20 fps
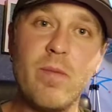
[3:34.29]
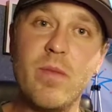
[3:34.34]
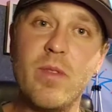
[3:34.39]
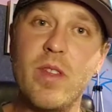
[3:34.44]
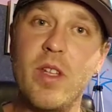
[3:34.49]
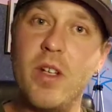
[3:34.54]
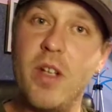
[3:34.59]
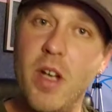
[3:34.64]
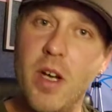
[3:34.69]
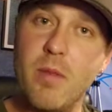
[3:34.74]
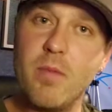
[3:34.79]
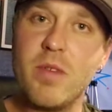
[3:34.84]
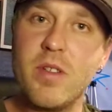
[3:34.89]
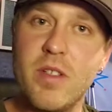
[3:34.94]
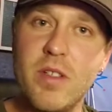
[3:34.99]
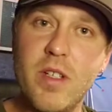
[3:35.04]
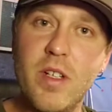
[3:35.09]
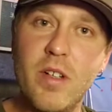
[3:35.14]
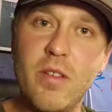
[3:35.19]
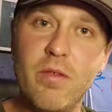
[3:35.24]
the
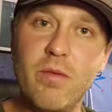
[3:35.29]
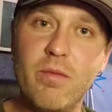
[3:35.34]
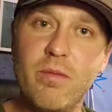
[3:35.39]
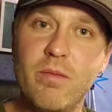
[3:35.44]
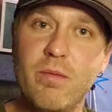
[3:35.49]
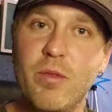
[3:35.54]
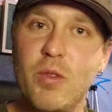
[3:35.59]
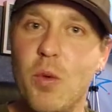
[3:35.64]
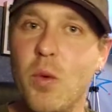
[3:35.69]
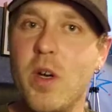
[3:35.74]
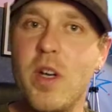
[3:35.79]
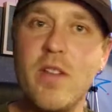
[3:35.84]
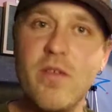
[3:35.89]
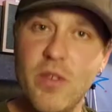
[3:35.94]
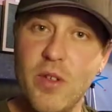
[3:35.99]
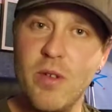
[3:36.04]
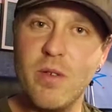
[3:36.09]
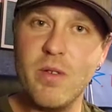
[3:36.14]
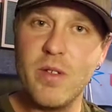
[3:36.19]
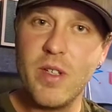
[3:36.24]
dumps of 20
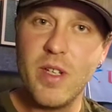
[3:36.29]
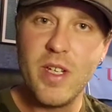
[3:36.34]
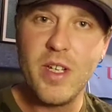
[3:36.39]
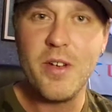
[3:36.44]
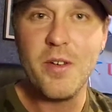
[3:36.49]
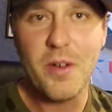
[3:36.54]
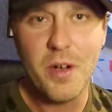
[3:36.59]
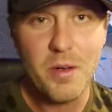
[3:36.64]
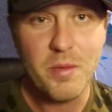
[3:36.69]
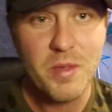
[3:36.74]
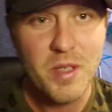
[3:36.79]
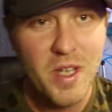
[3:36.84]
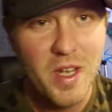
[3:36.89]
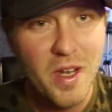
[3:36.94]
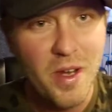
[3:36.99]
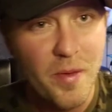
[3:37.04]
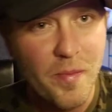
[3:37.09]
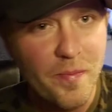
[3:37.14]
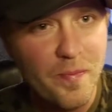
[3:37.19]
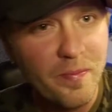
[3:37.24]
views. You know what I'm
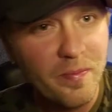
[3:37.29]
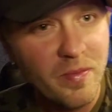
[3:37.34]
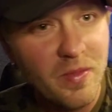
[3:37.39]
saying?